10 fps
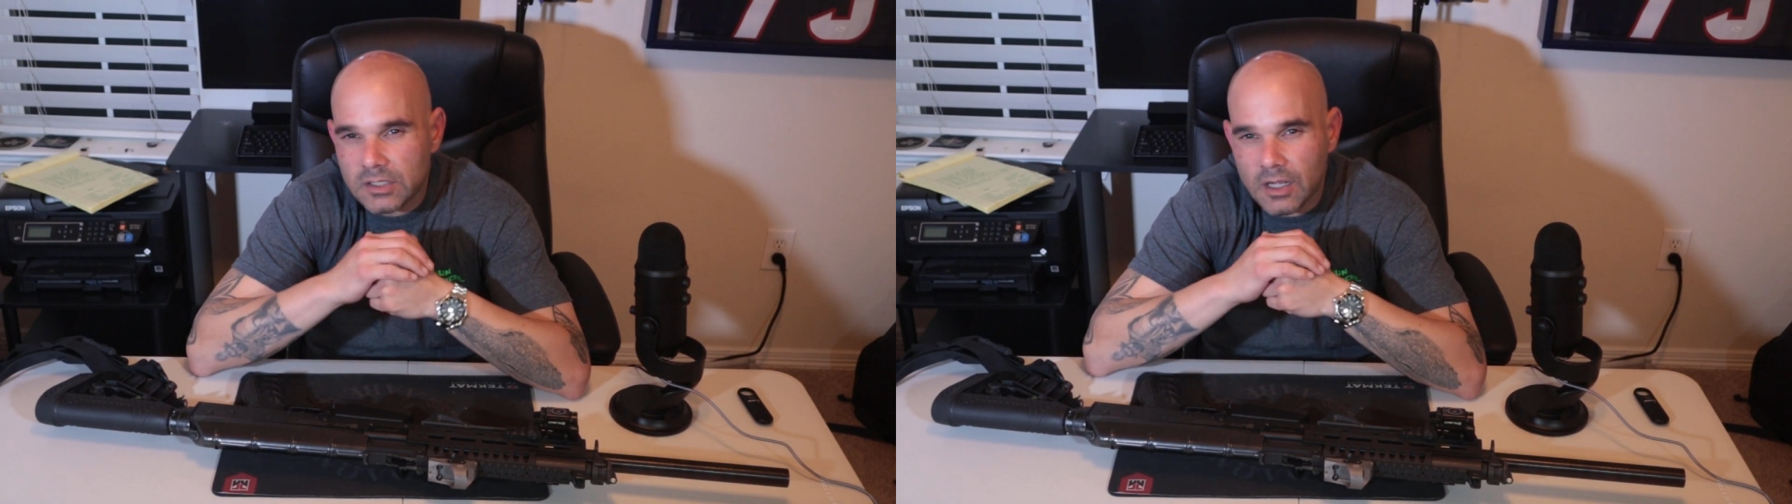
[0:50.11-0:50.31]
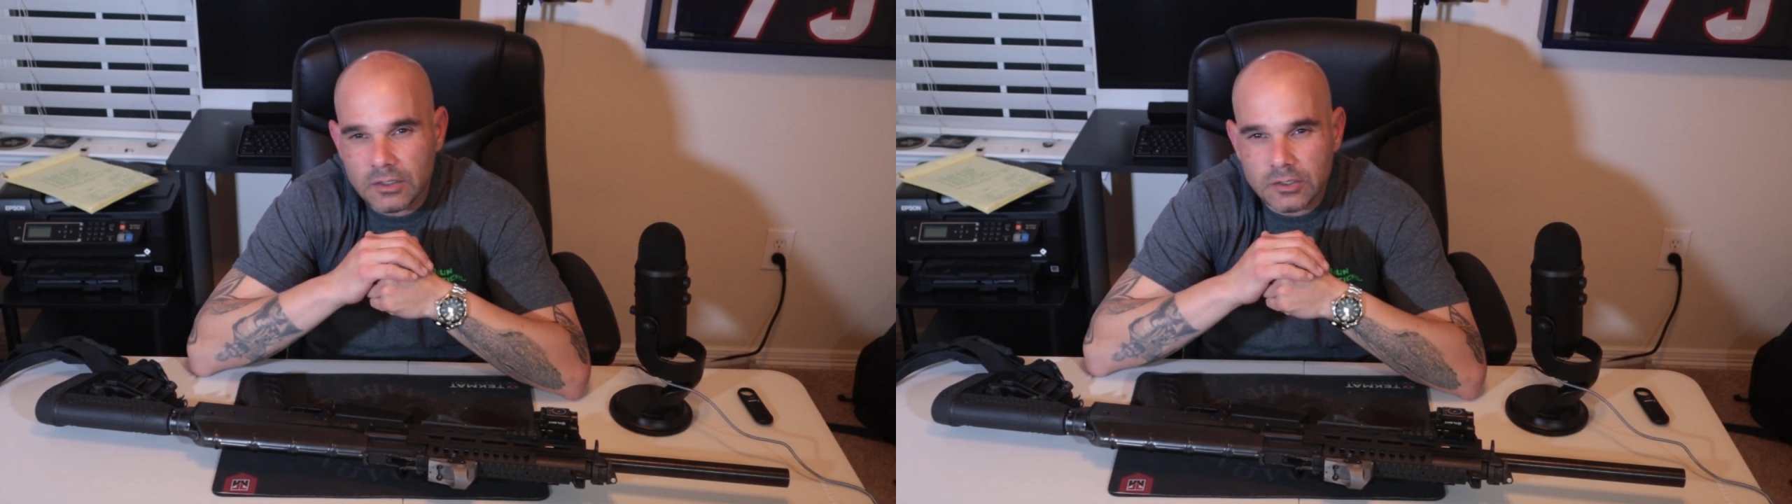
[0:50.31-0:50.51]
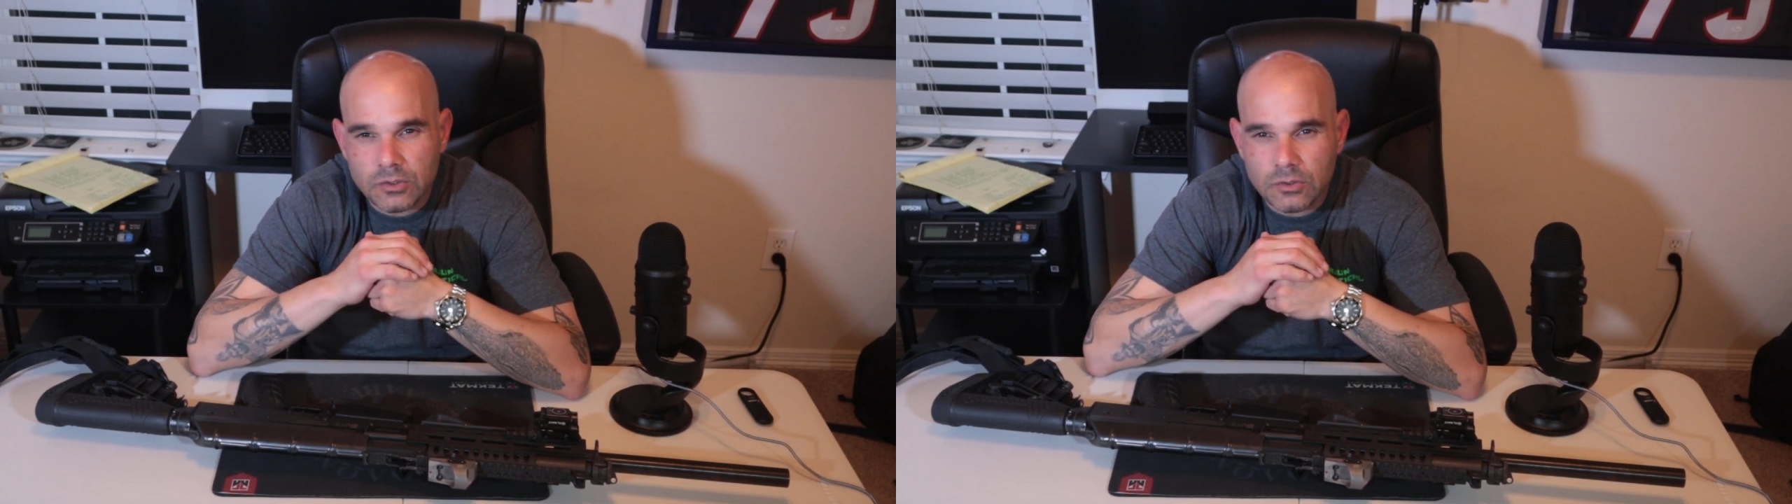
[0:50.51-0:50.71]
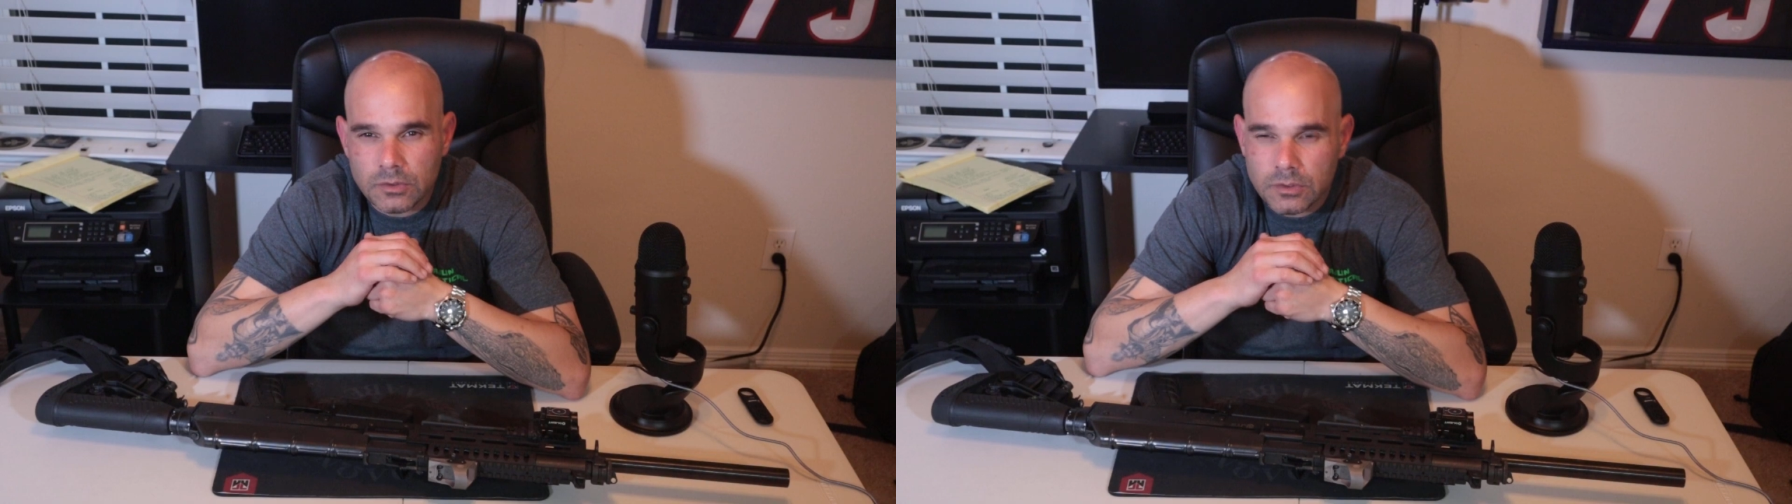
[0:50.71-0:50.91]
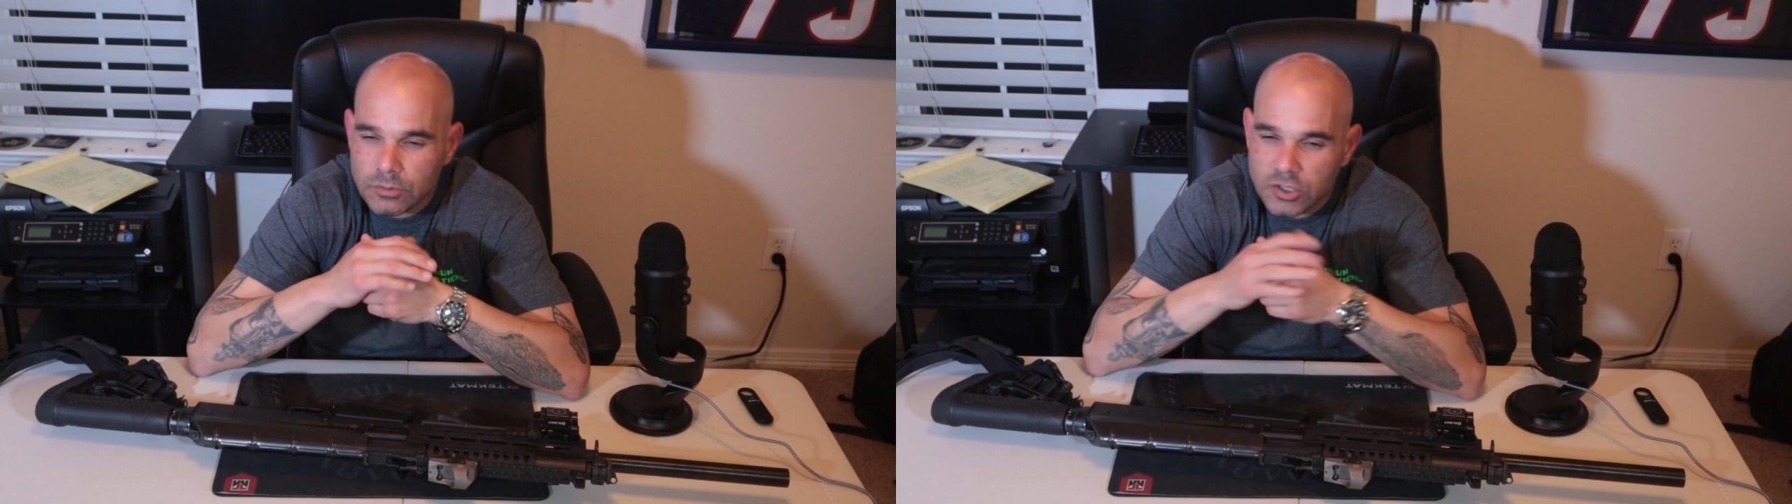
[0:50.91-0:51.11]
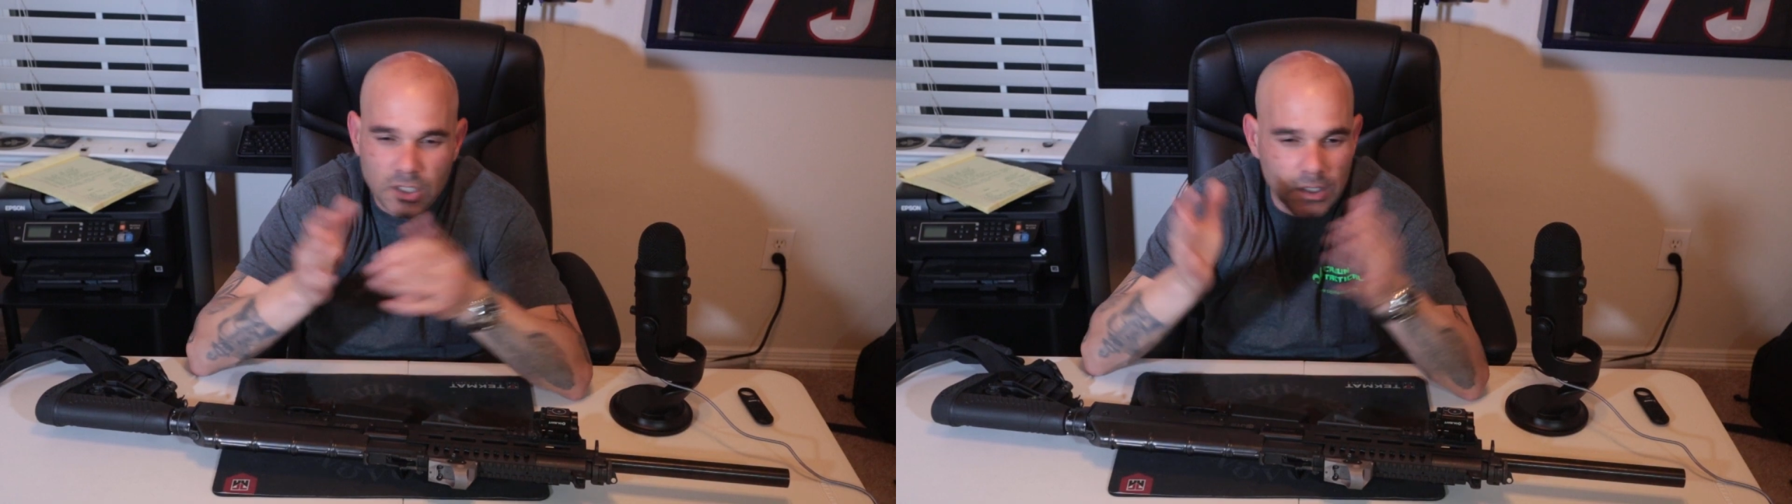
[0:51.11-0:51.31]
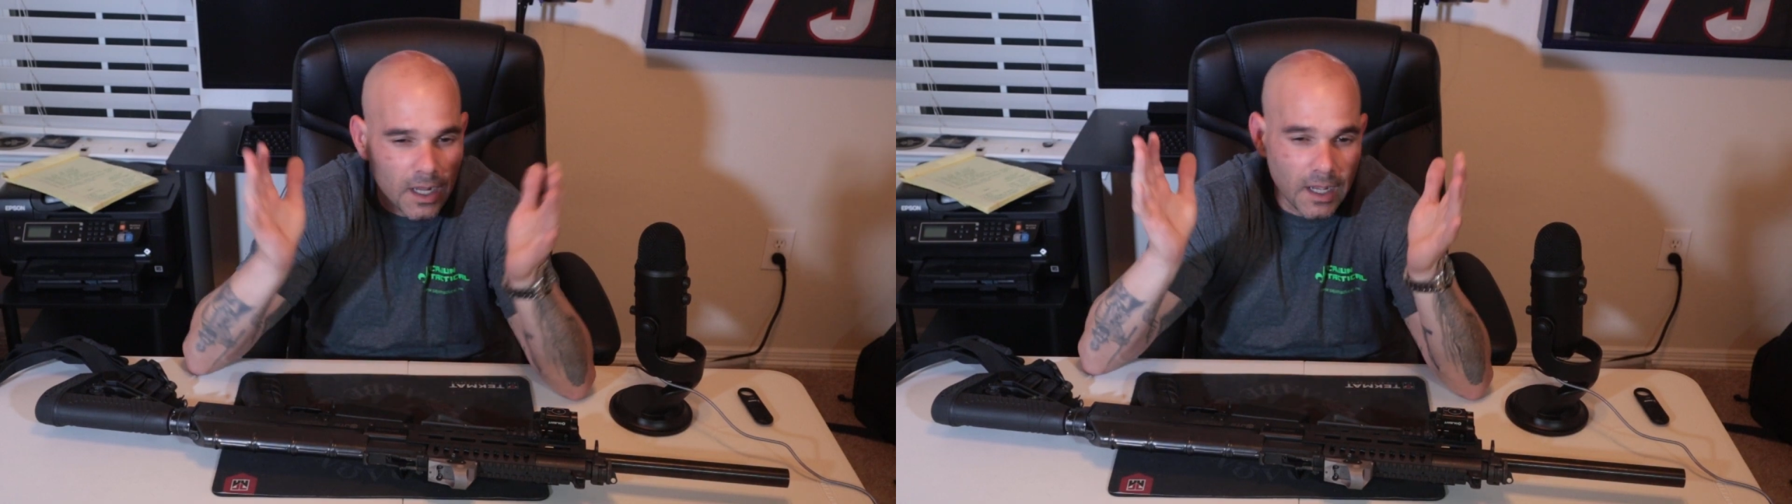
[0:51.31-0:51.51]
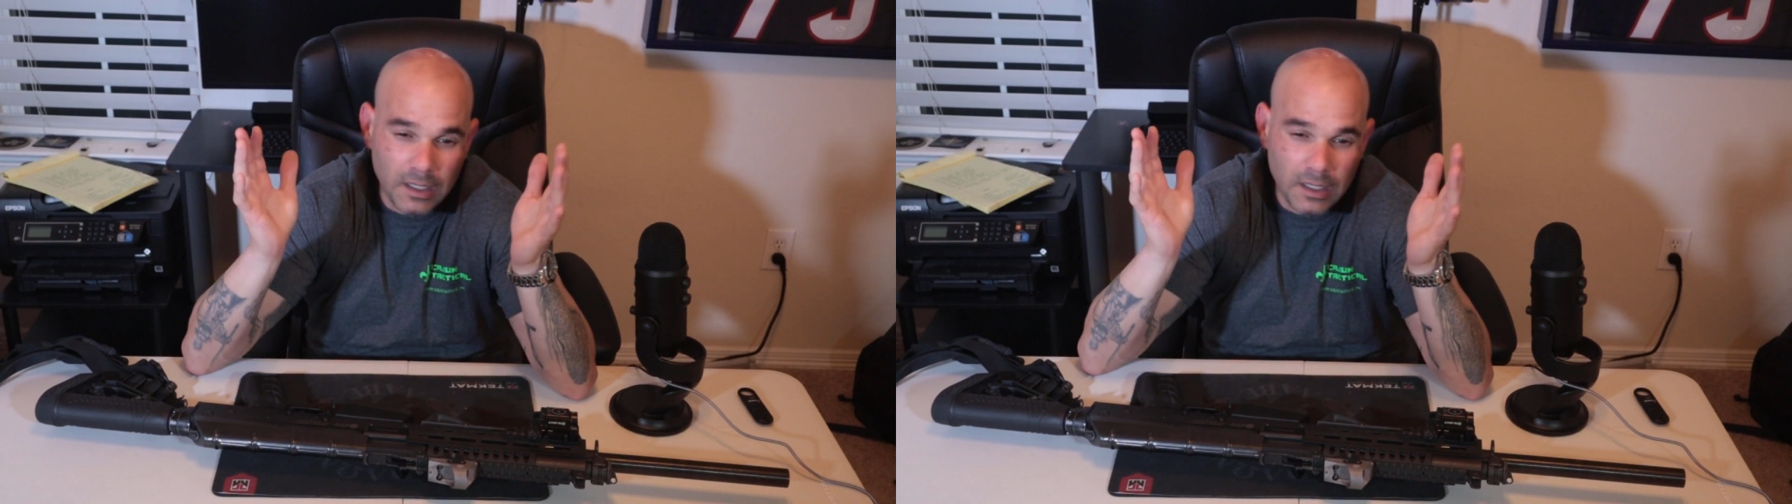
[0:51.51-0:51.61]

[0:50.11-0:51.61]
guns through some shit I